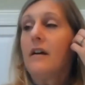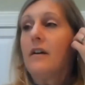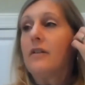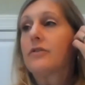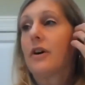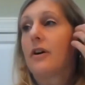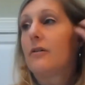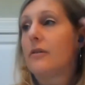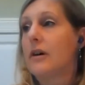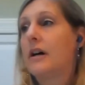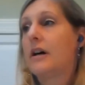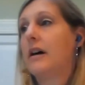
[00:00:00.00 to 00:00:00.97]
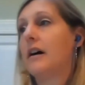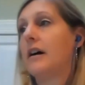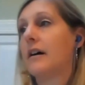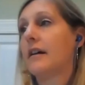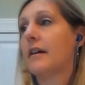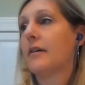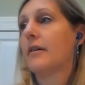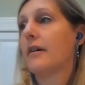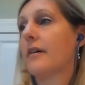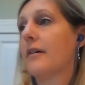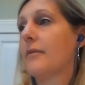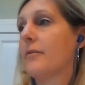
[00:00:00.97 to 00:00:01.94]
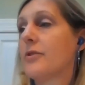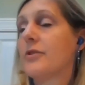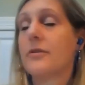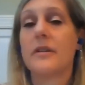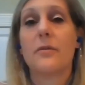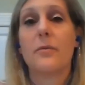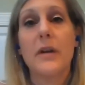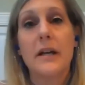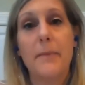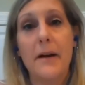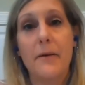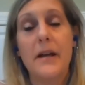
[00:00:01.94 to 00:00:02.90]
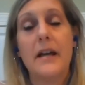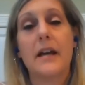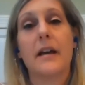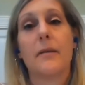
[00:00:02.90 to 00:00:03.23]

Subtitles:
So we're doing the week by week,